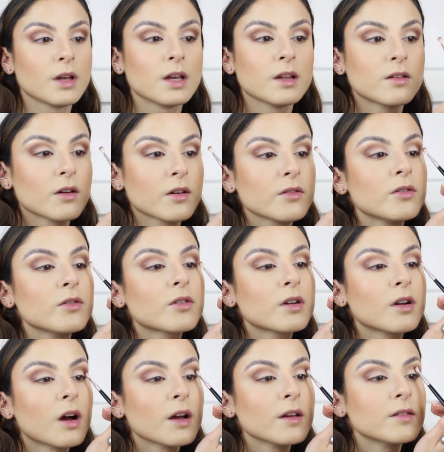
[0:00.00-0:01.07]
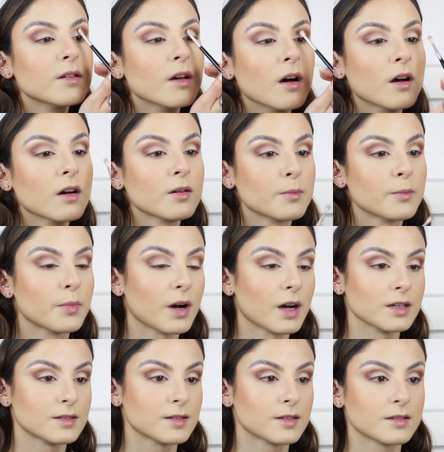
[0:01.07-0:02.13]
It does look nicer, but
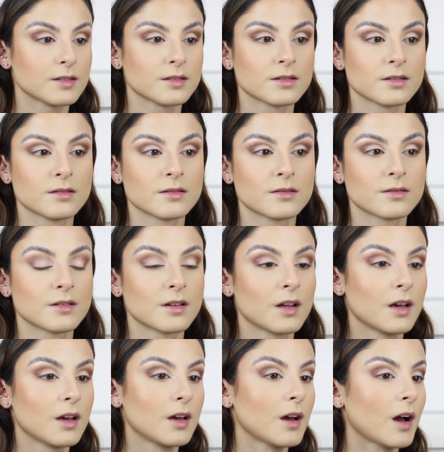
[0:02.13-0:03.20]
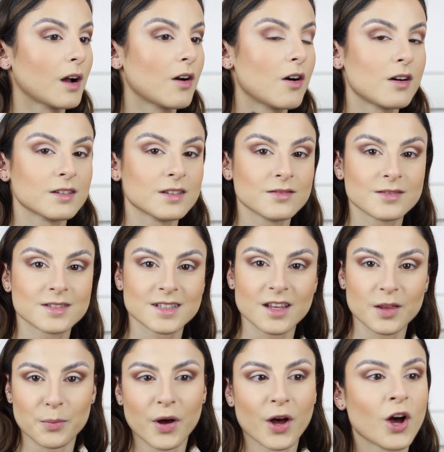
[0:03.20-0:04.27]
I can't see
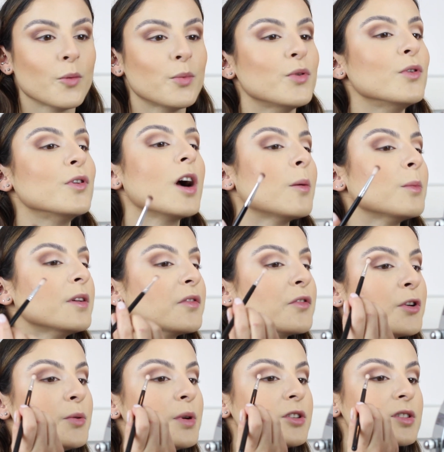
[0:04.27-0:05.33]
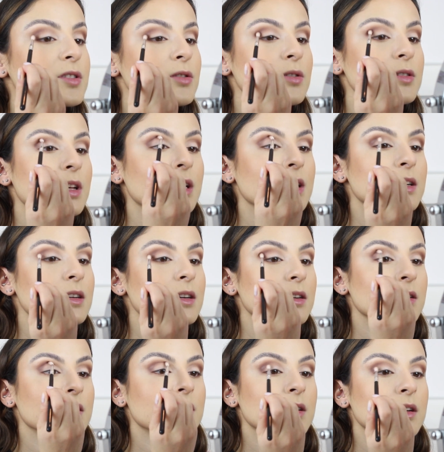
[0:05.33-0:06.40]
the purple coming through. It just looks like
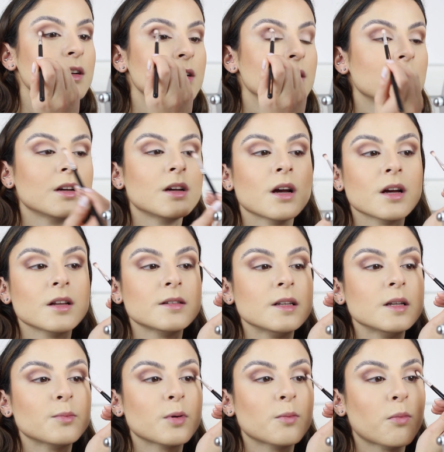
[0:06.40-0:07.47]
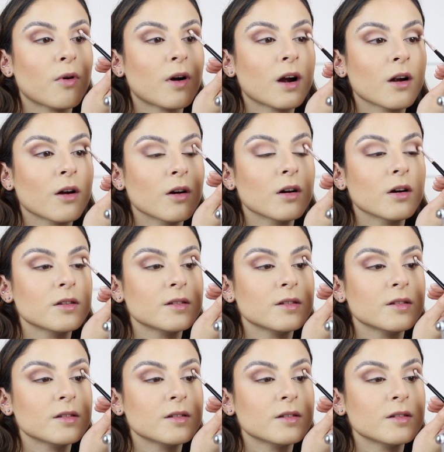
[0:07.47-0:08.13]
a deeper brown,